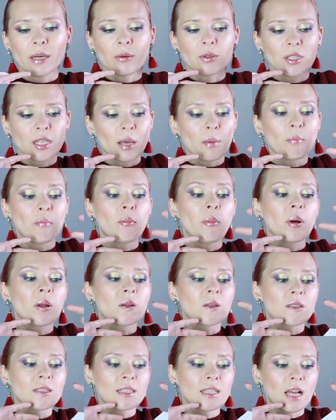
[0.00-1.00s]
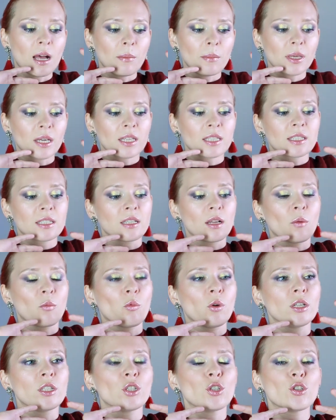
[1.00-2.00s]
I would say balsamic,
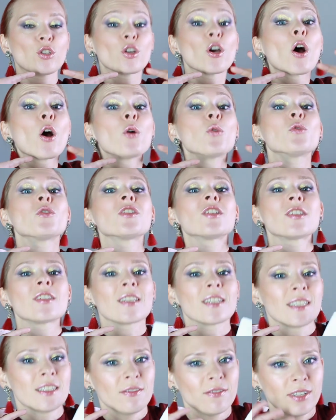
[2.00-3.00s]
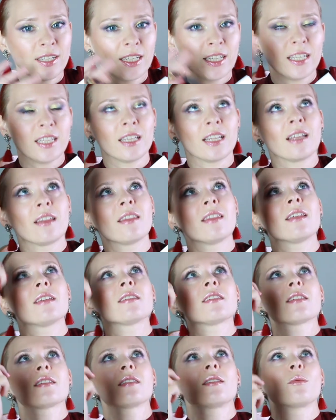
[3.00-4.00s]
somewhat toasted vanilla.
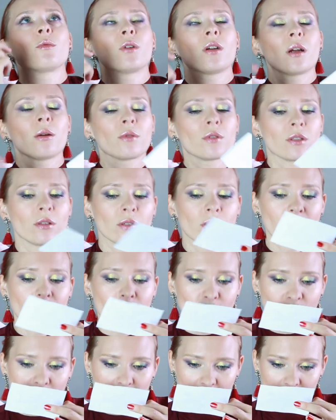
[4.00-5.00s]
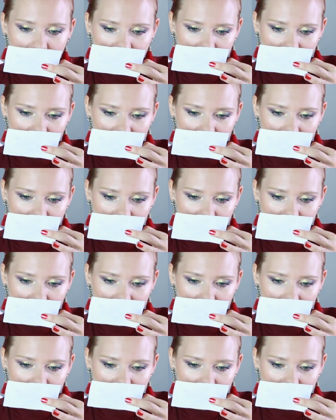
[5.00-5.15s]
This is the word I was looking for.